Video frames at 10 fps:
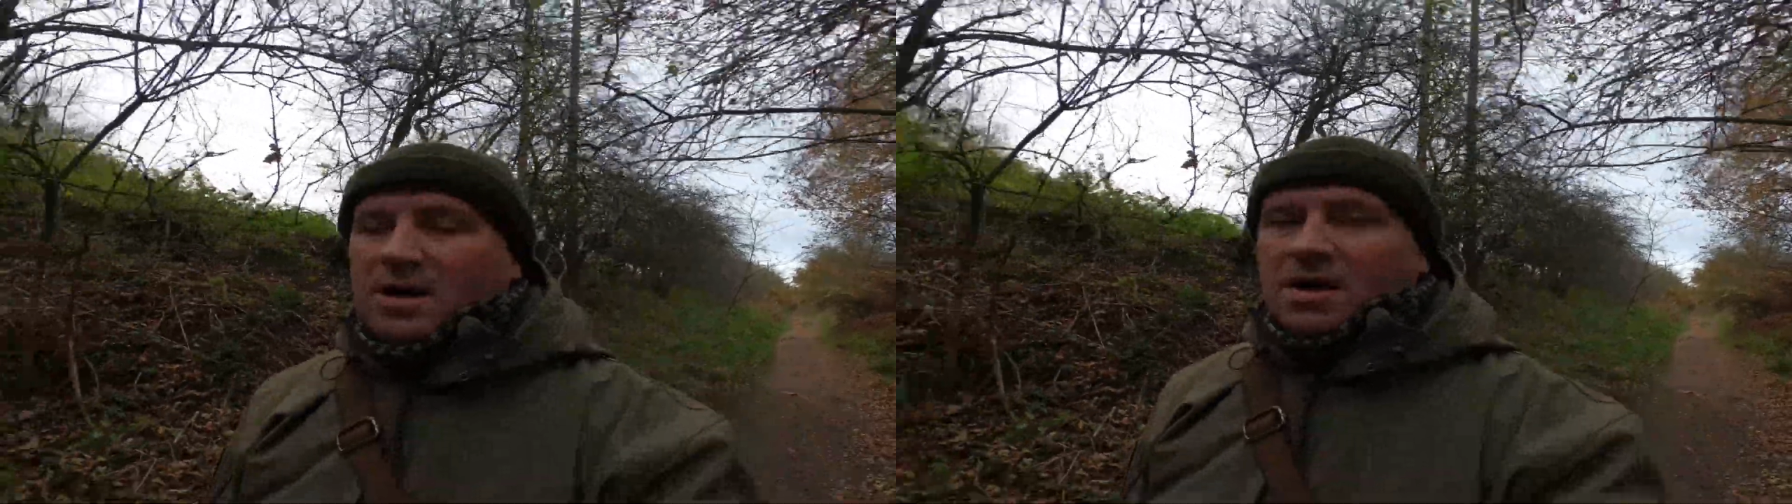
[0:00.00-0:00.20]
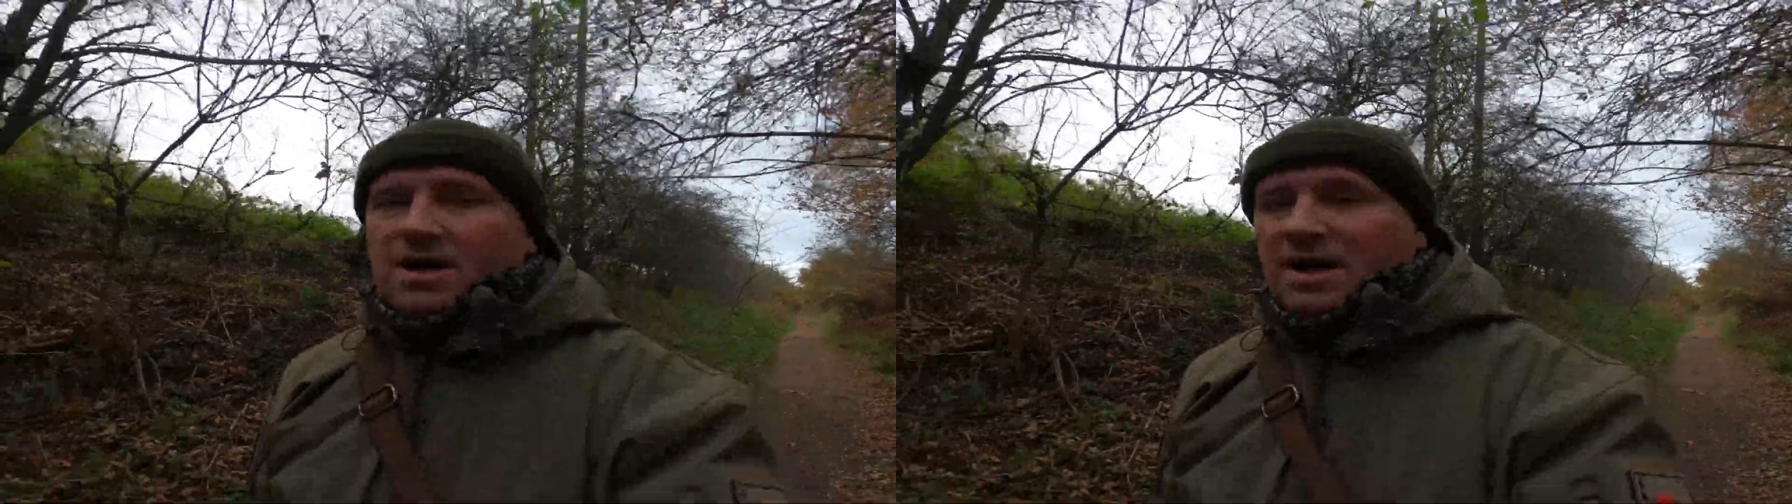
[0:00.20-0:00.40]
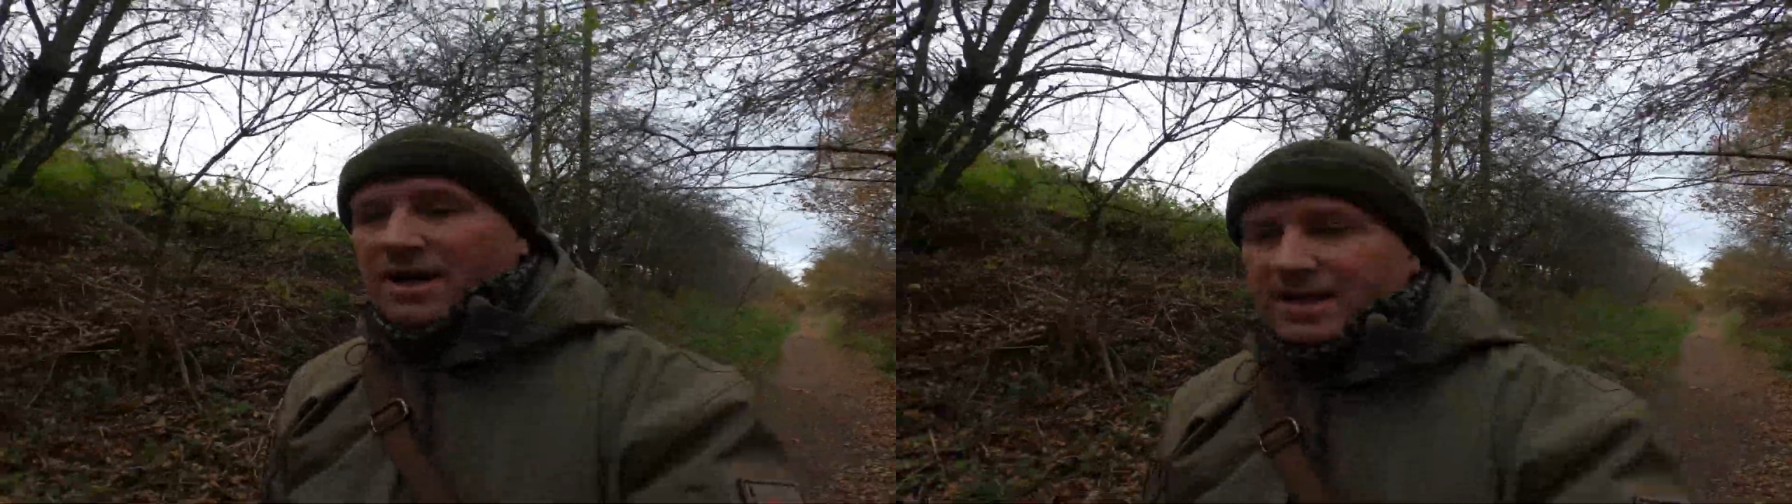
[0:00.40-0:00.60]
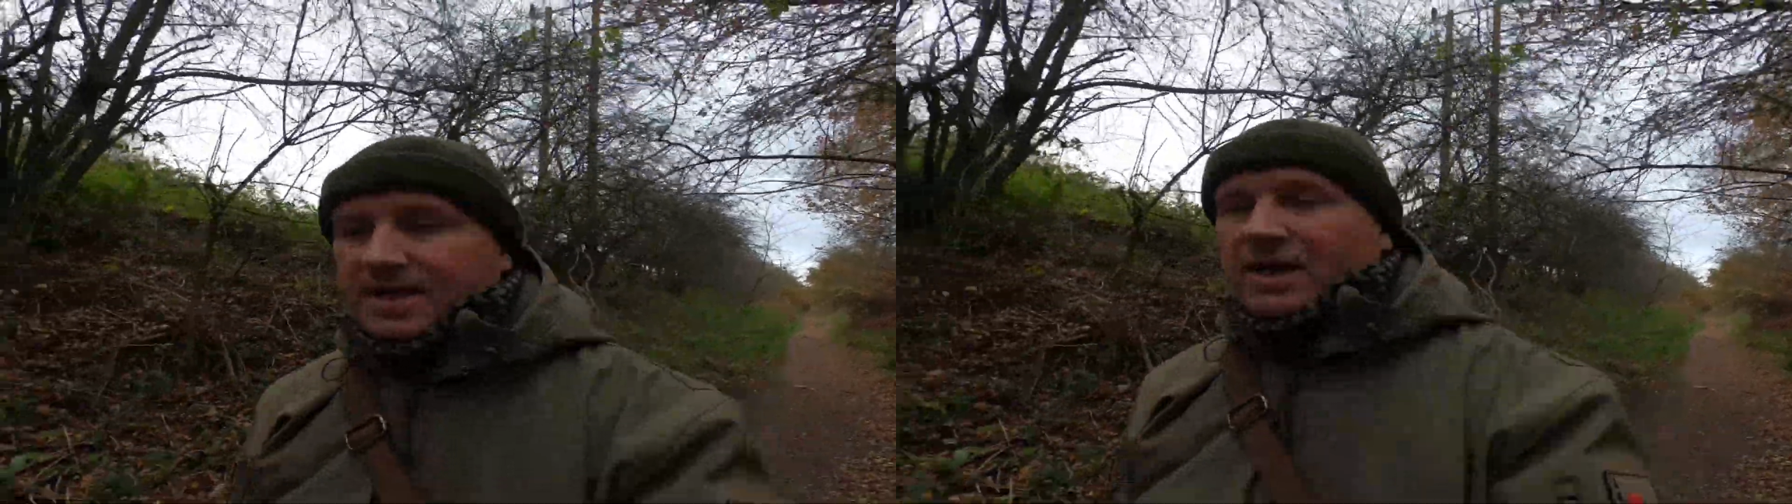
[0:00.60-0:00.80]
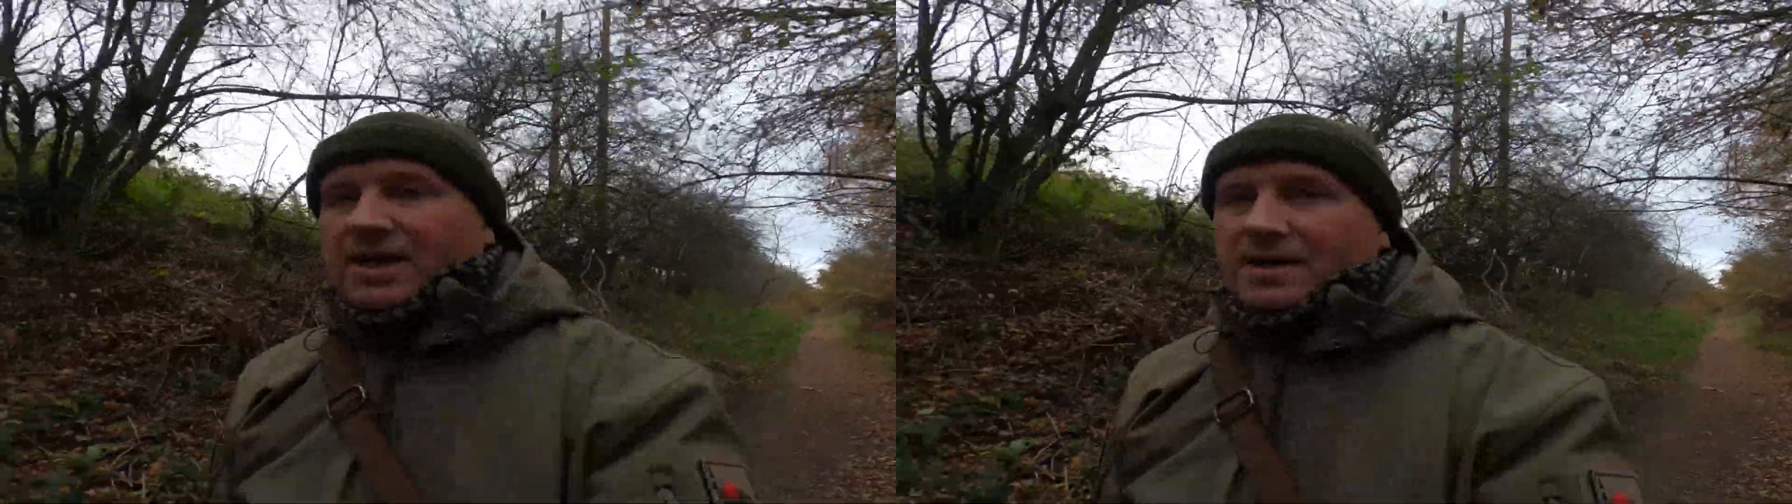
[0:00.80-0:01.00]
and
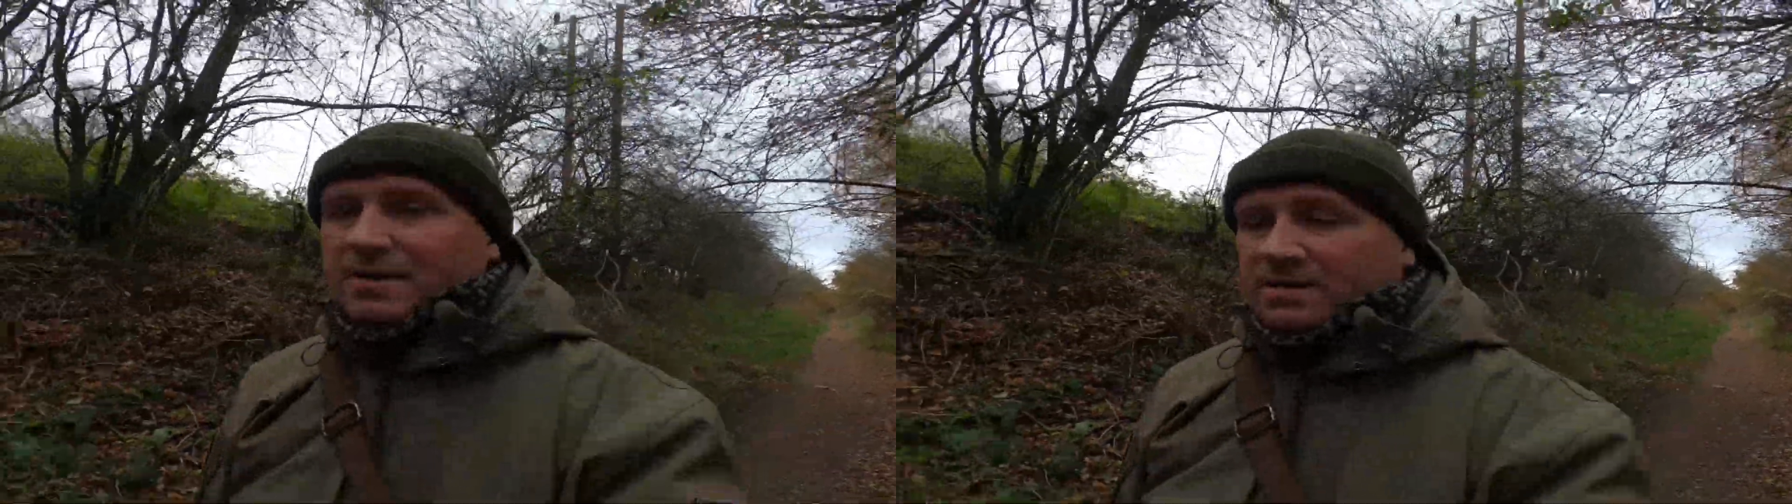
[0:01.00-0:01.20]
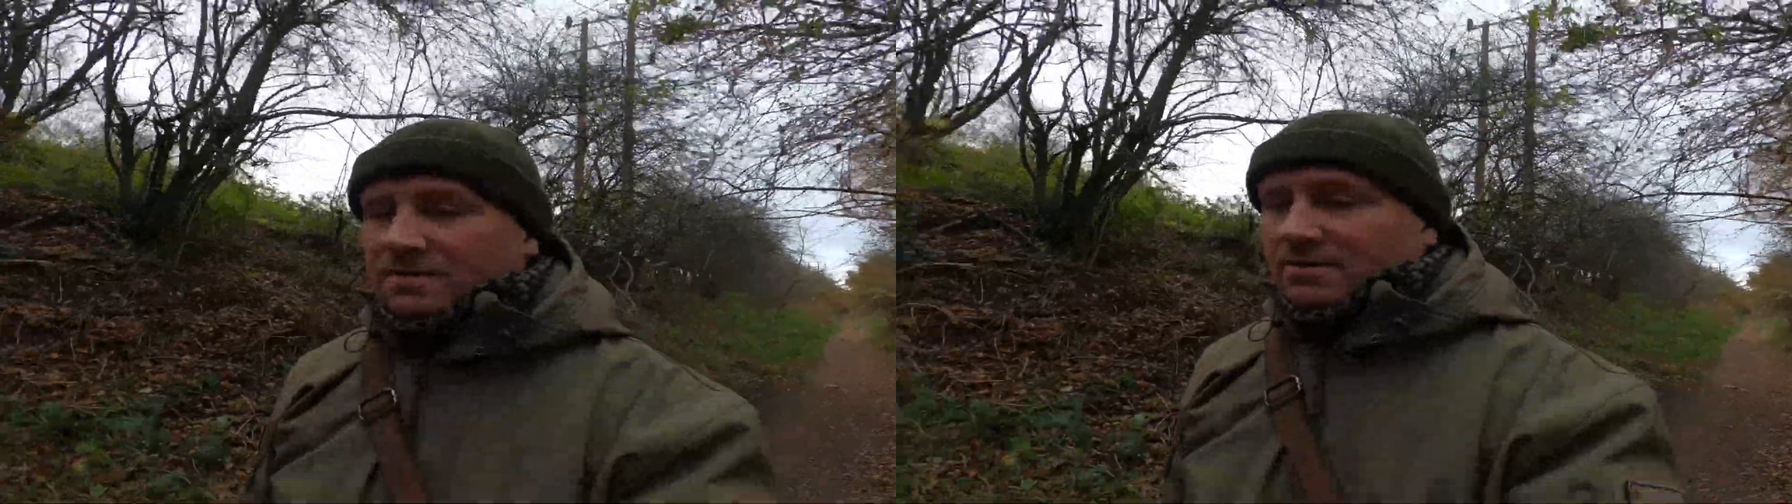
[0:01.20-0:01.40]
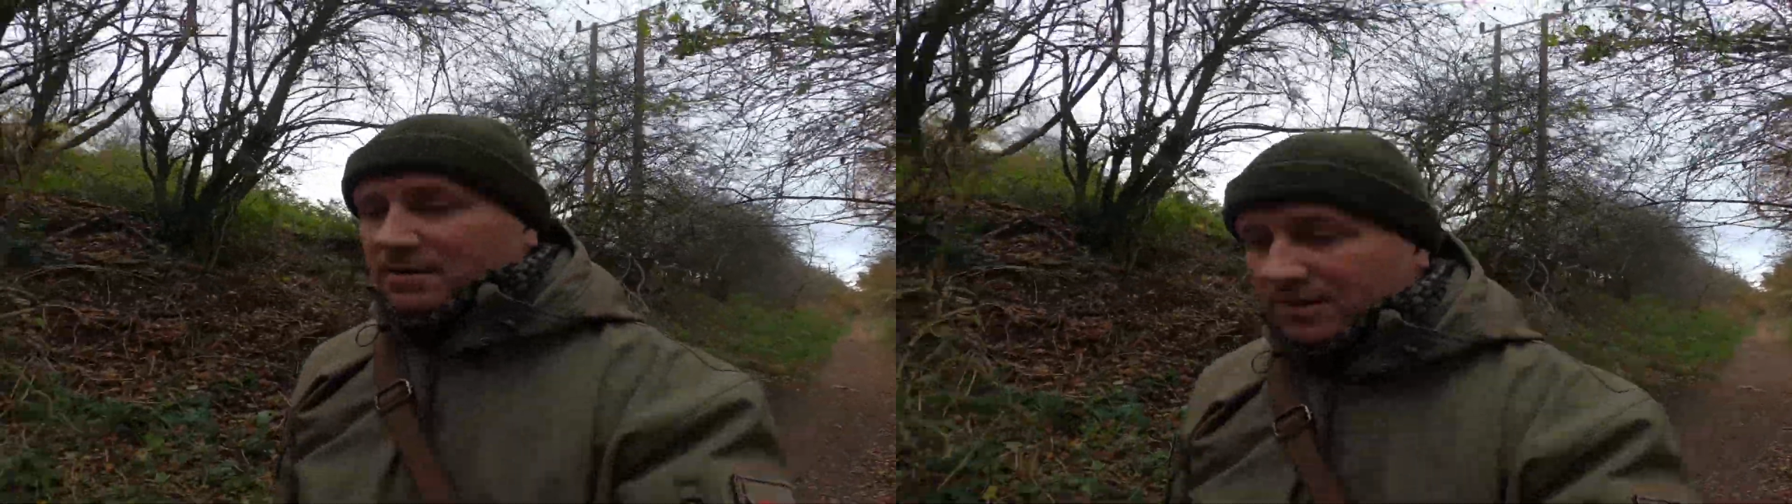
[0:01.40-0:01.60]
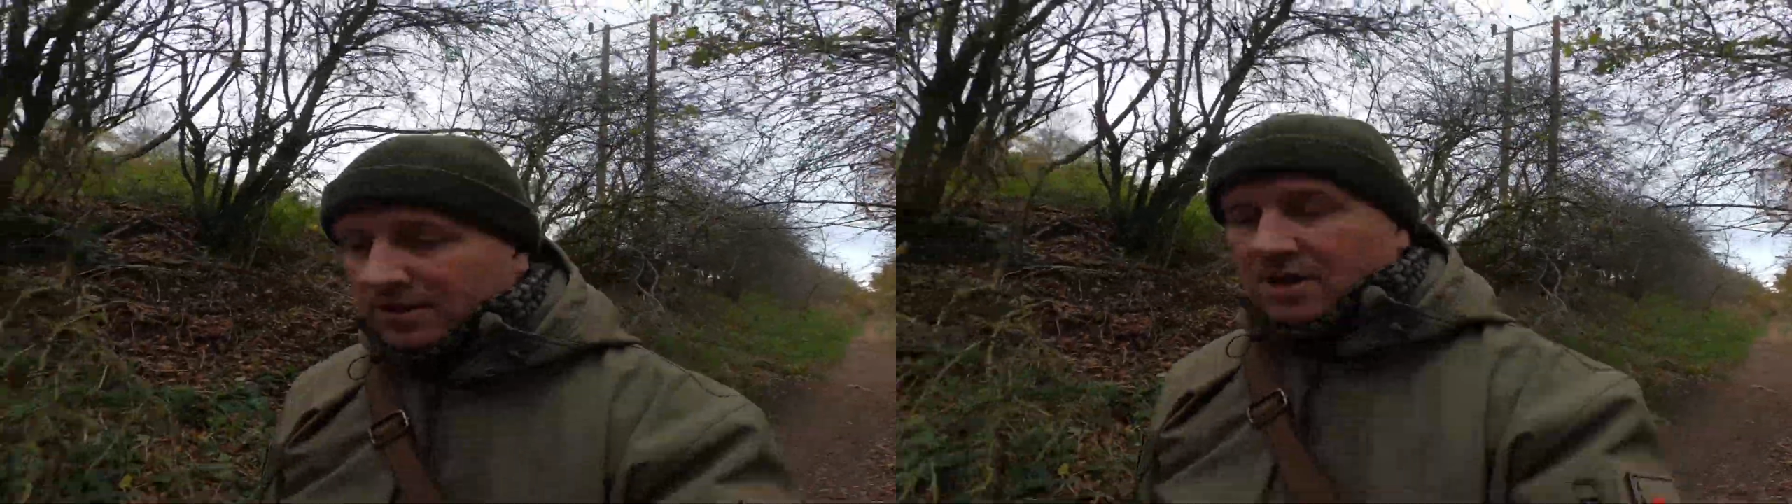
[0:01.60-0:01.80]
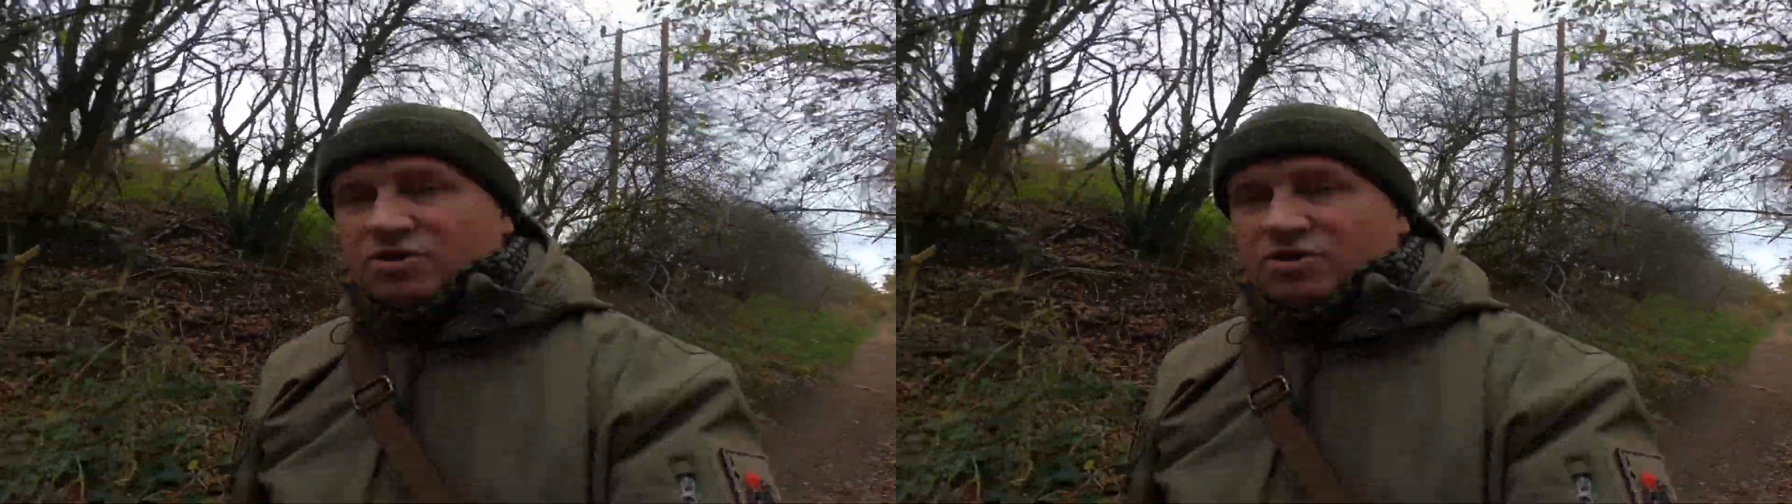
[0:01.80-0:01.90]
I'll